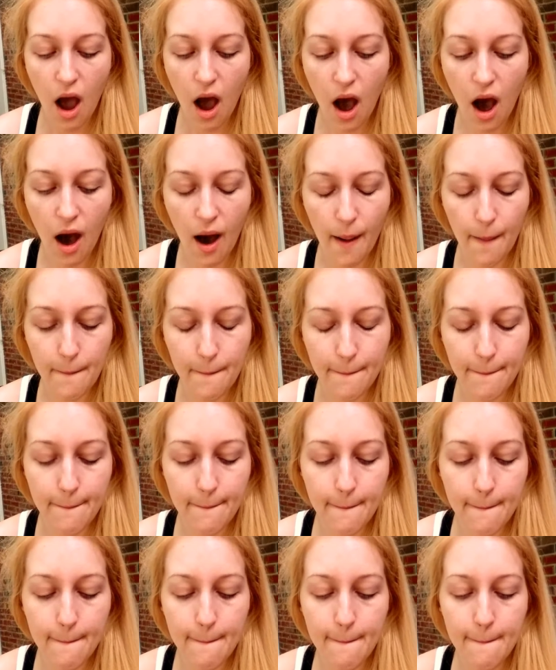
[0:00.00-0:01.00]
I'm
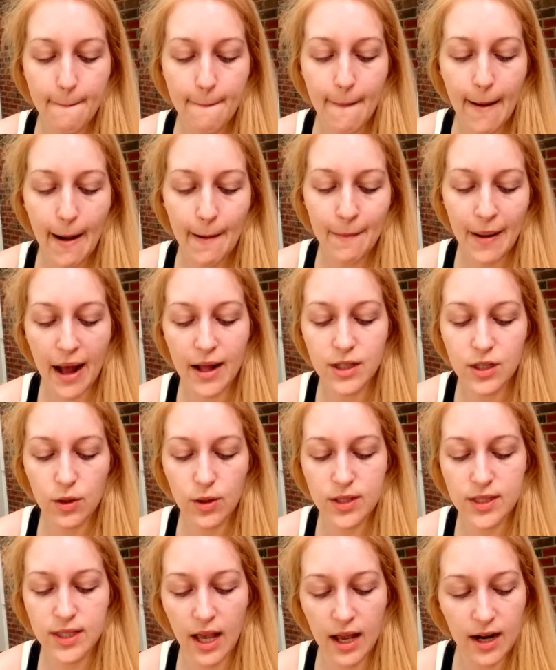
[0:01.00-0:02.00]
not so
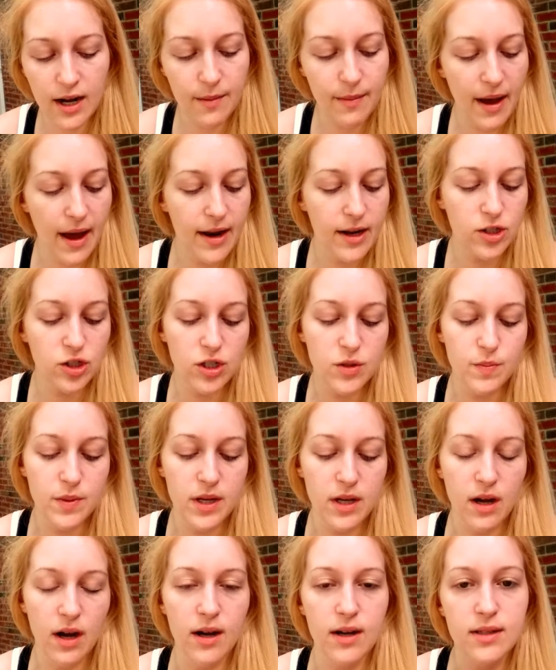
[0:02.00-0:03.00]
excited about it just
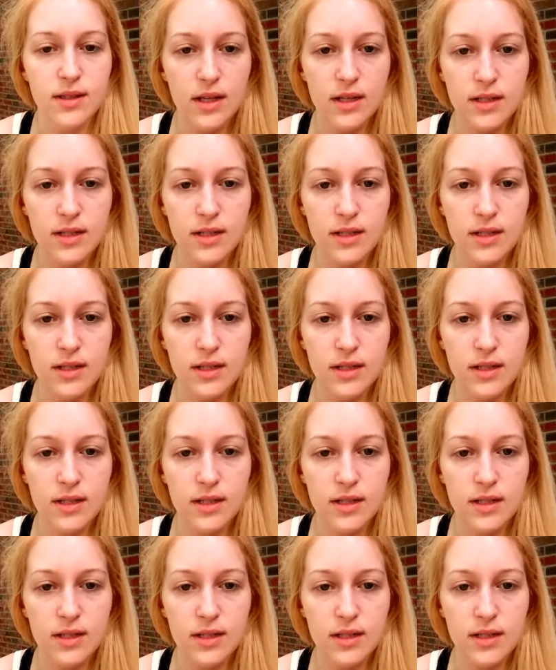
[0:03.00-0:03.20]
because